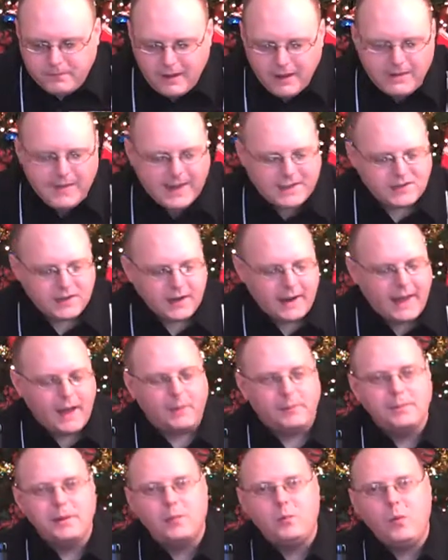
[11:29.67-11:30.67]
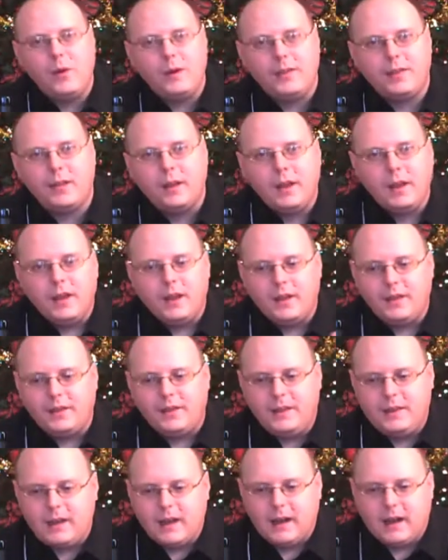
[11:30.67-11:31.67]
and that's going to help them with
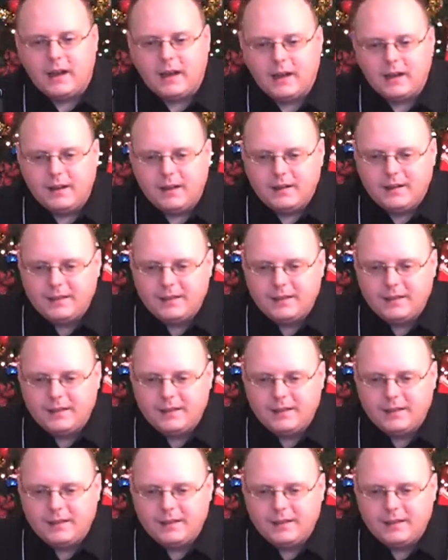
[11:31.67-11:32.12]
the uh,